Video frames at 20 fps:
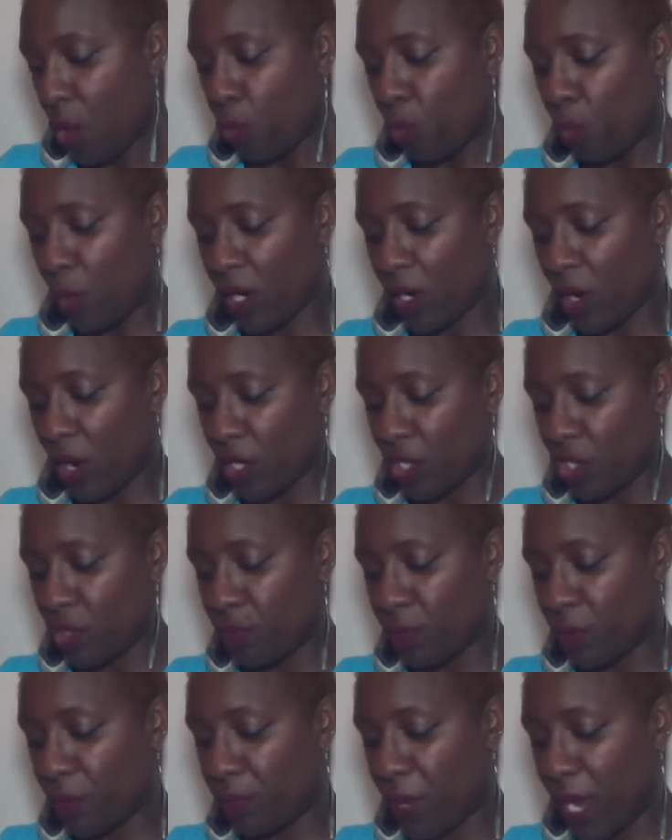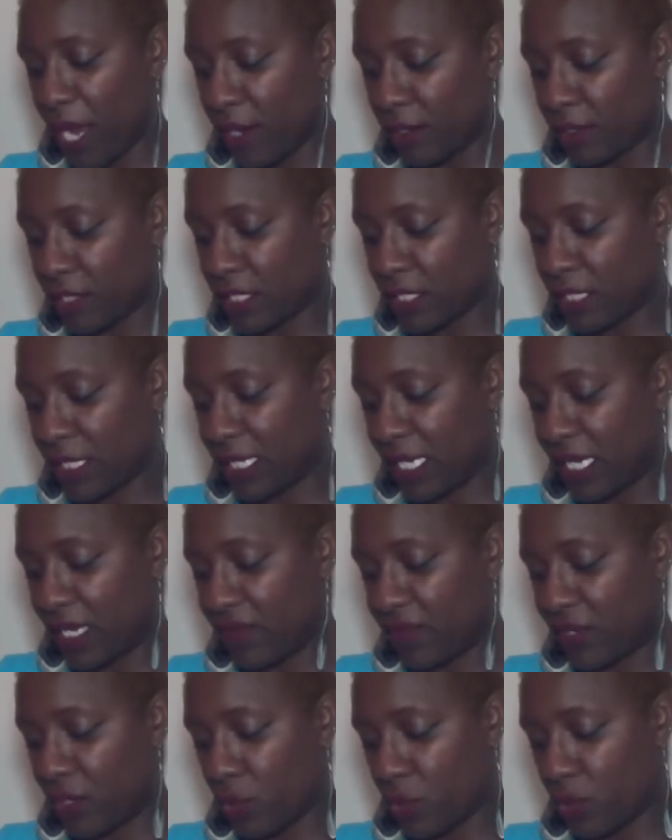What are you prepared to
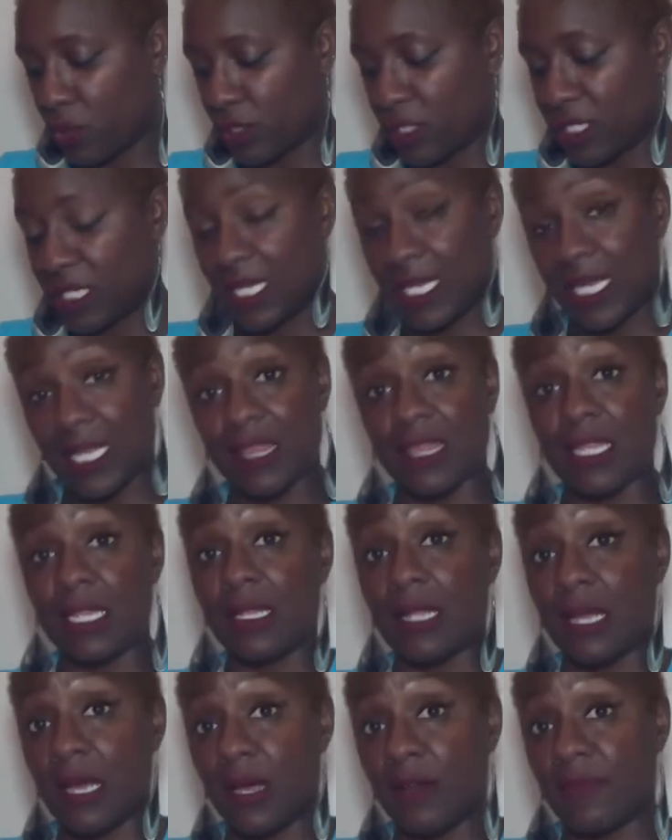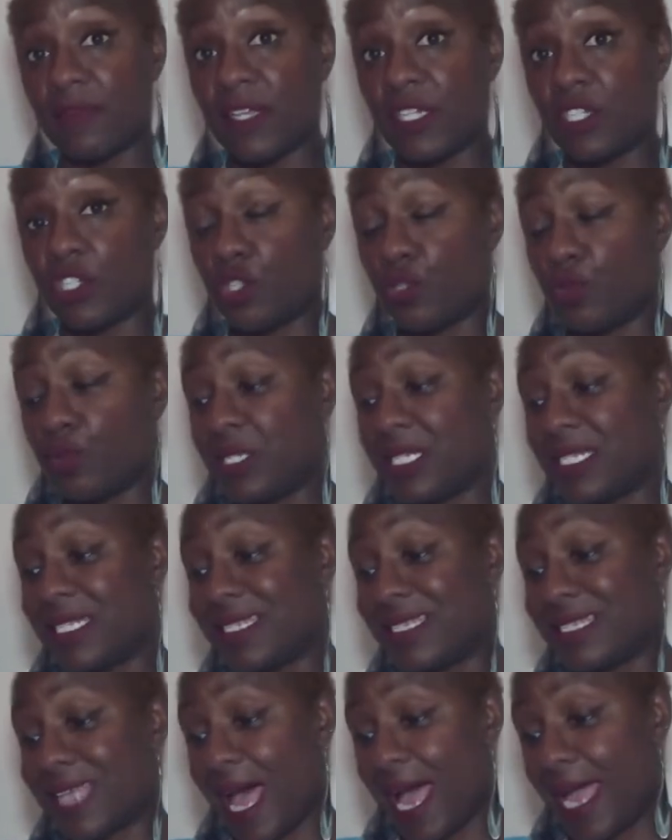give in order to get the love that you
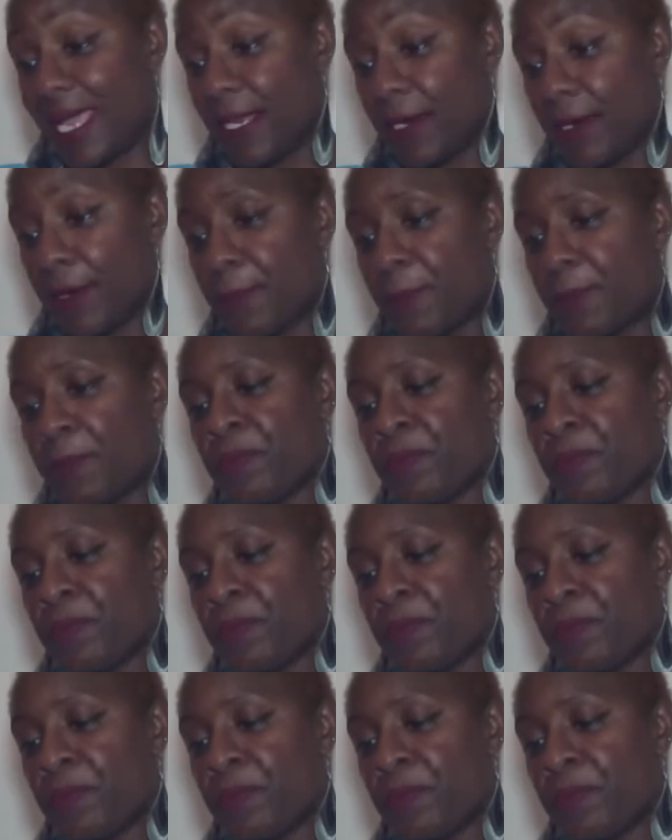desire?